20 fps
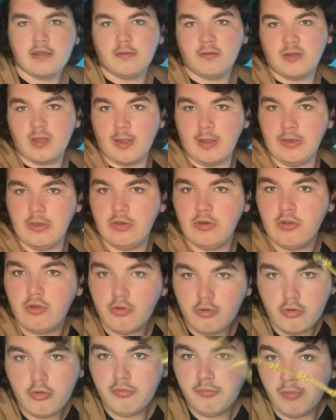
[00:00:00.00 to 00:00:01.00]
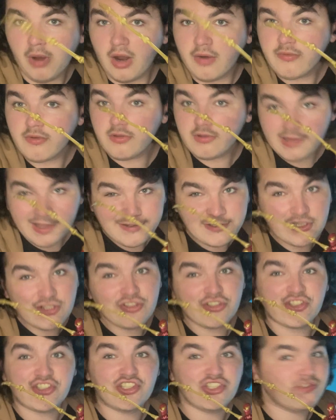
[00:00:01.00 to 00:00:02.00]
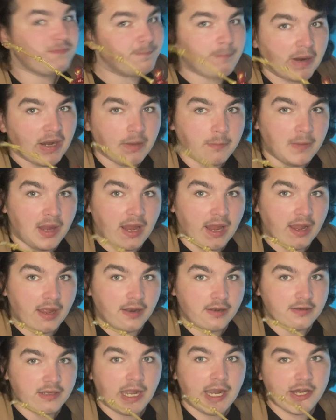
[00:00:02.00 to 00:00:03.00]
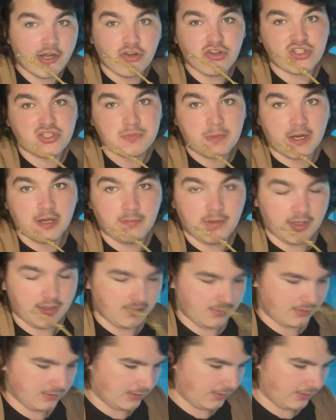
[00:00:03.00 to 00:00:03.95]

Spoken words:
A new Marvel Legends Spider-Man. Iron Spider-Man.